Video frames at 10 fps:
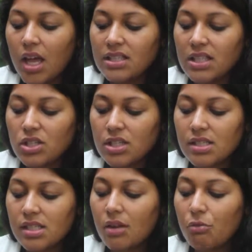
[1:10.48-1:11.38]

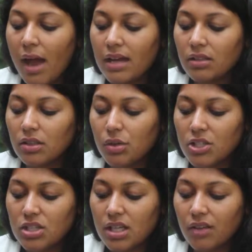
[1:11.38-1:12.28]
Nietzsche's radical
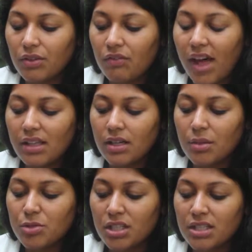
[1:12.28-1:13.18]
questioning of the value and
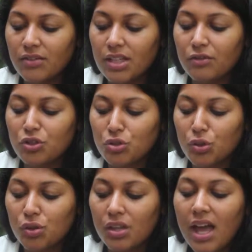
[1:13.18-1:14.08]
objectivity of
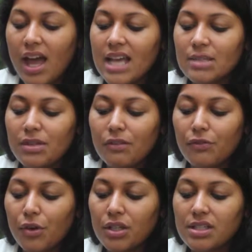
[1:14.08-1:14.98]
truth has been the
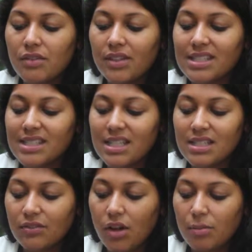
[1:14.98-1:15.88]
focus of
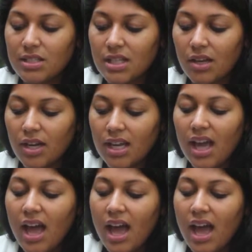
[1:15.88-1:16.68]
extensive commentary,